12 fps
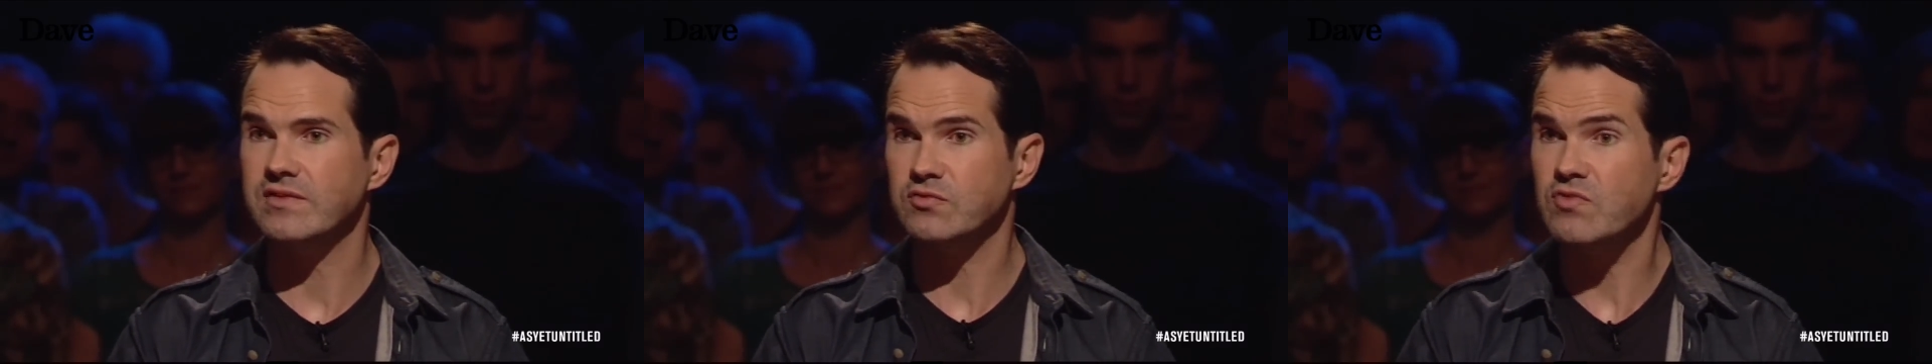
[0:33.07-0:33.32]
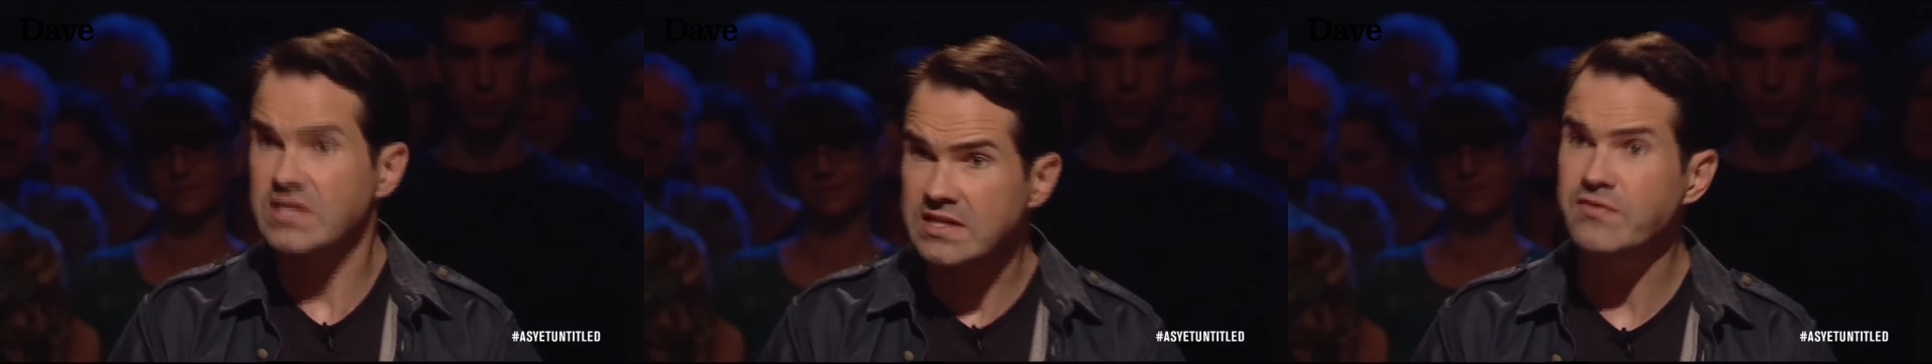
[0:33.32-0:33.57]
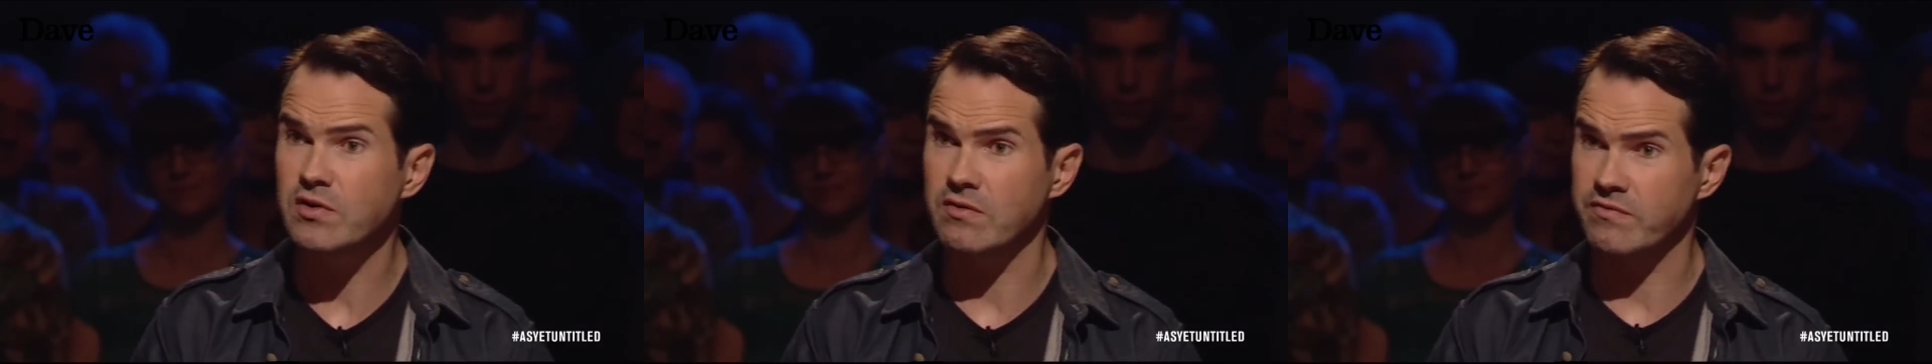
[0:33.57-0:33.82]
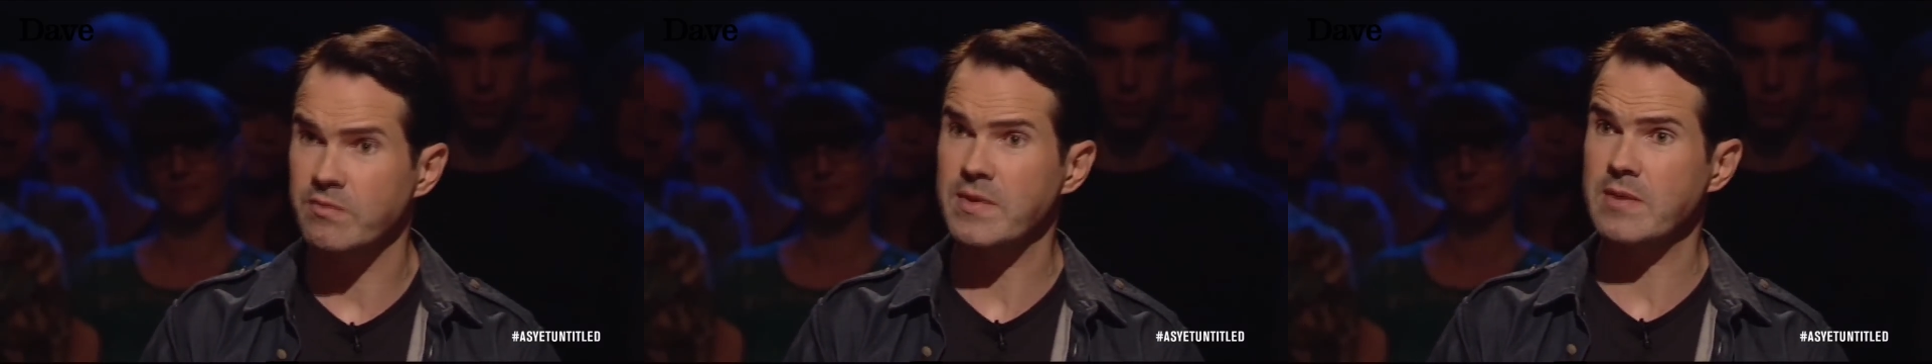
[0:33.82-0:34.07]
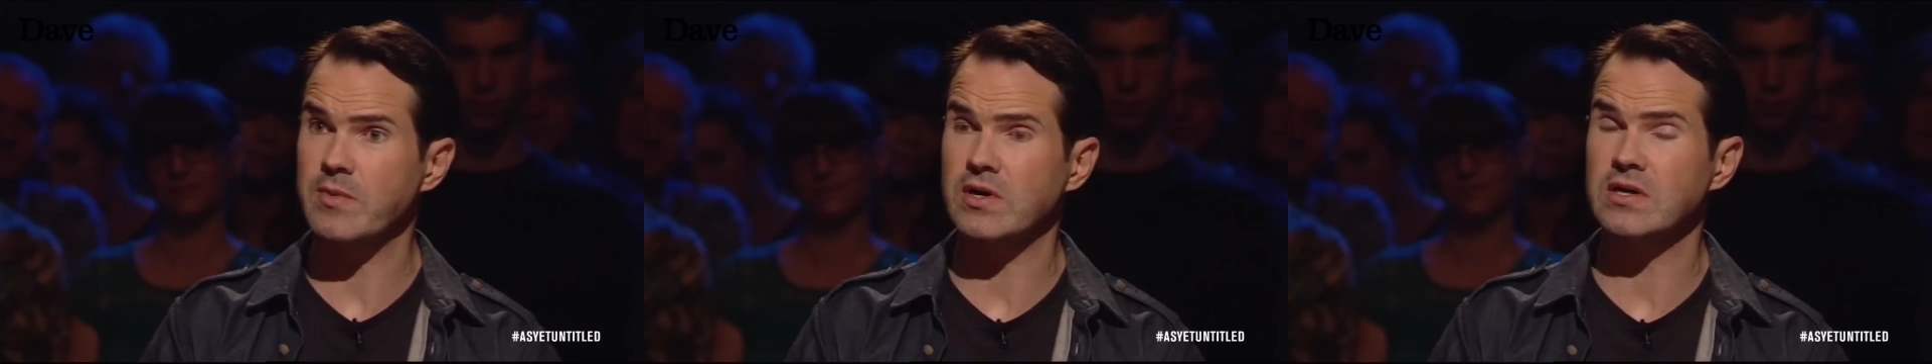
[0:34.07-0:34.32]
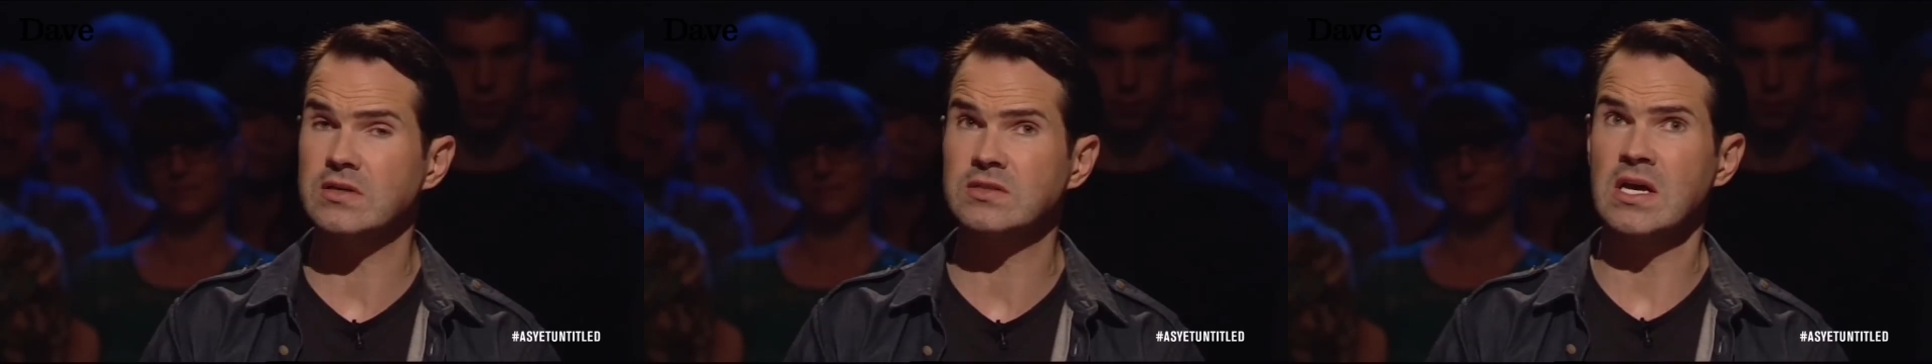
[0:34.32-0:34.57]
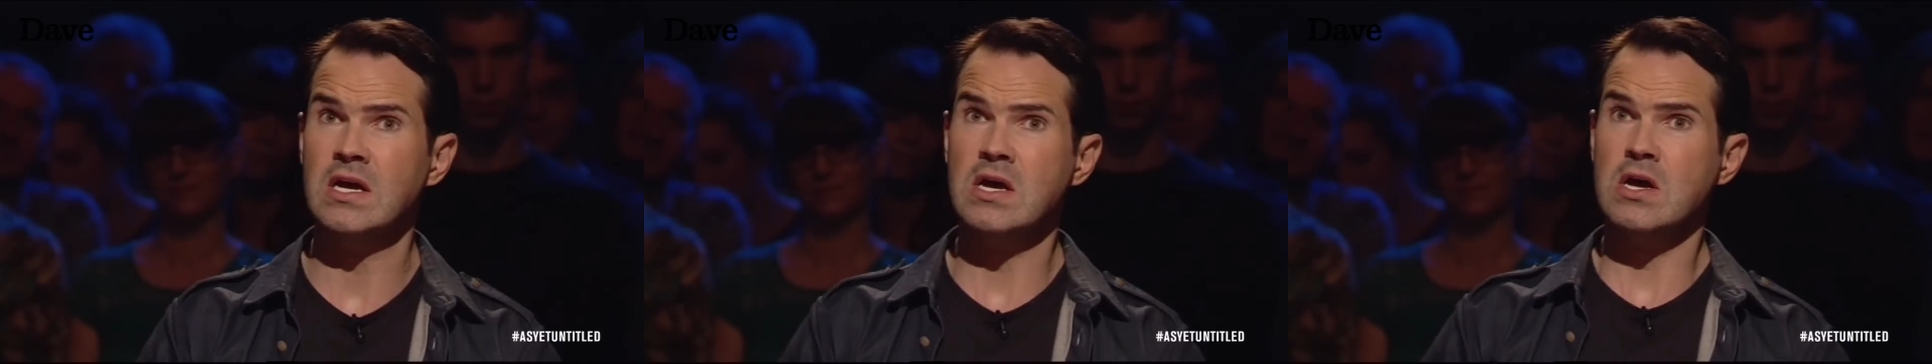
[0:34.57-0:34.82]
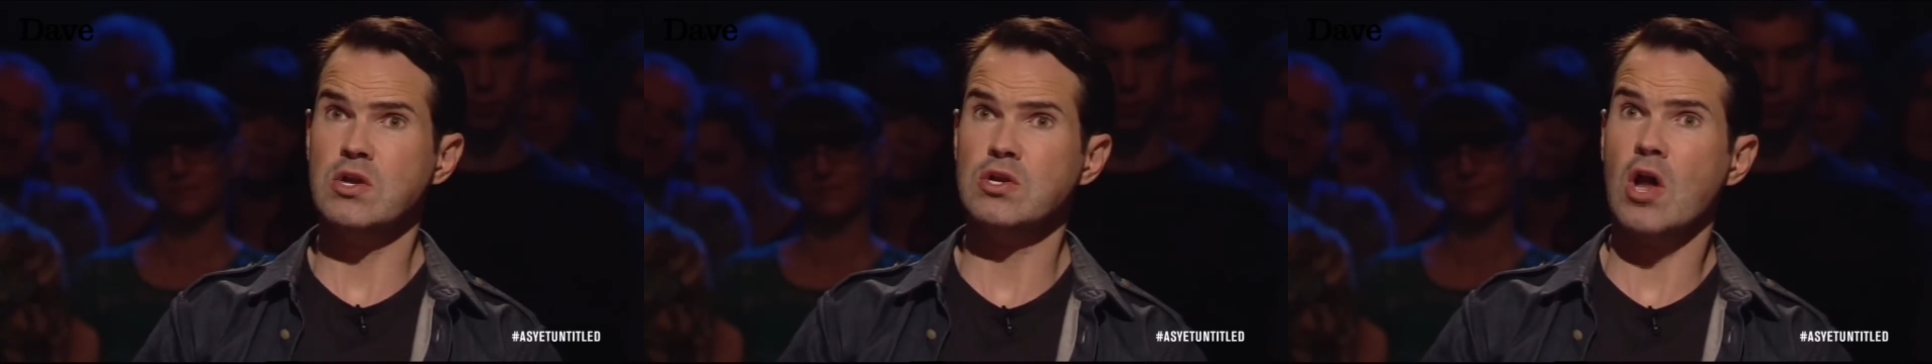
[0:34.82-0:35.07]
It's really difficult for me because
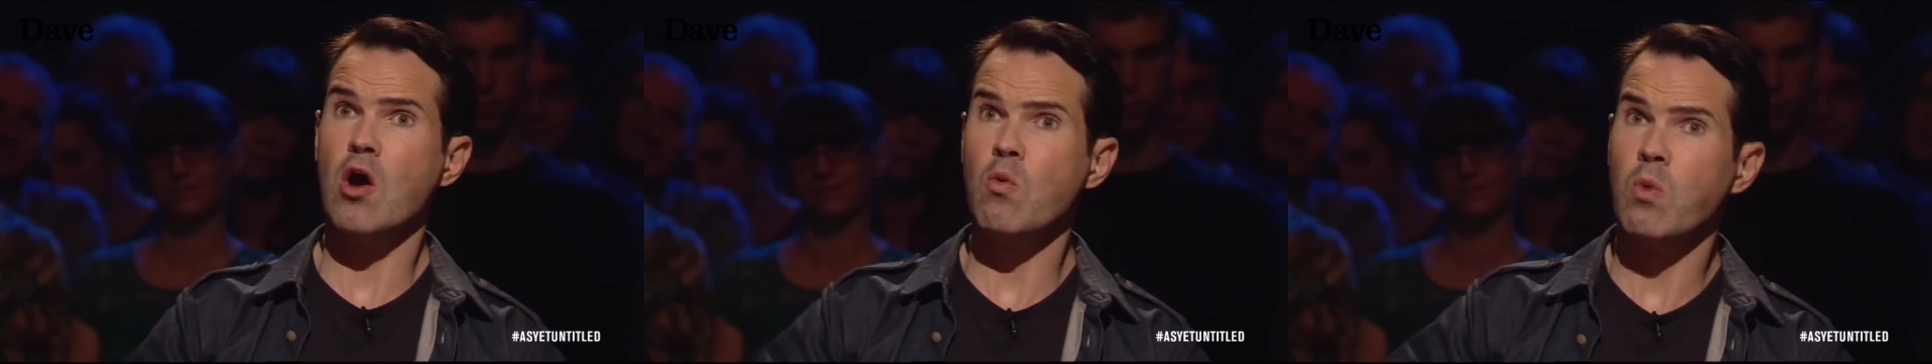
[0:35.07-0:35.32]
no